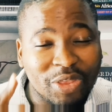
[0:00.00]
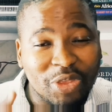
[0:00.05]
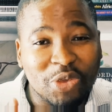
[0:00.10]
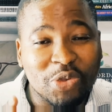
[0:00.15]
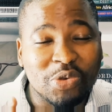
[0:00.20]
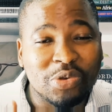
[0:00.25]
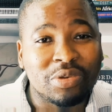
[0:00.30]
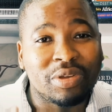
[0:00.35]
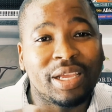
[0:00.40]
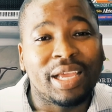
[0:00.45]
with
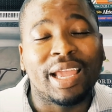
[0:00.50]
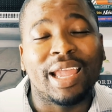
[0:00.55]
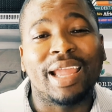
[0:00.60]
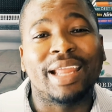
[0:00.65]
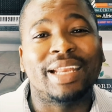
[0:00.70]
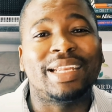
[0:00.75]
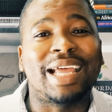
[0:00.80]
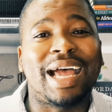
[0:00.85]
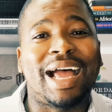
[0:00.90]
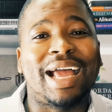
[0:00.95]
you
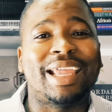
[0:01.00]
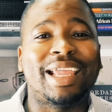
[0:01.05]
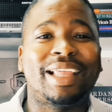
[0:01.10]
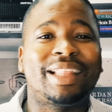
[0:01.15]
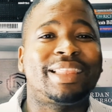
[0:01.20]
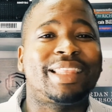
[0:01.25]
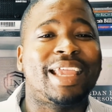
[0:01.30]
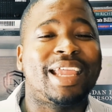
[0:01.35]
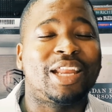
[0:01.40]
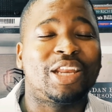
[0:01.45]
and I
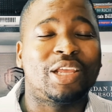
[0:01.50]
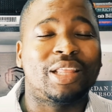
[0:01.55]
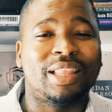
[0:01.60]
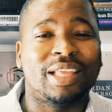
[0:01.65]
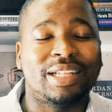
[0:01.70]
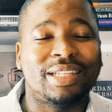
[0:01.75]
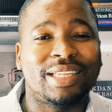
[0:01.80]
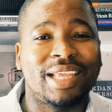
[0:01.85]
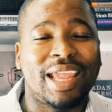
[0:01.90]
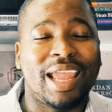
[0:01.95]
at the end
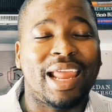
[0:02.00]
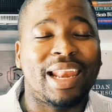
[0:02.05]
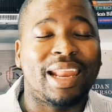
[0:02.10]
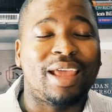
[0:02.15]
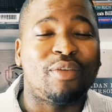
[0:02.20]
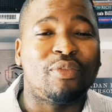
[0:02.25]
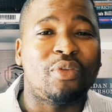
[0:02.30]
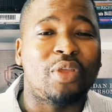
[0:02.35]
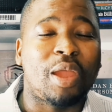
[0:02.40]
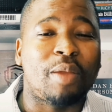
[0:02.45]
of the day. I
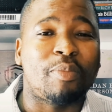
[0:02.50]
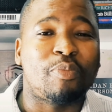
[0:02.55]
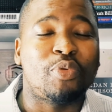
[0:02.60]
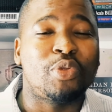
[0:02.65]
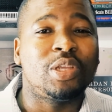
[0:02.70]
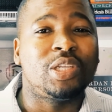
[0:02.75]
love you.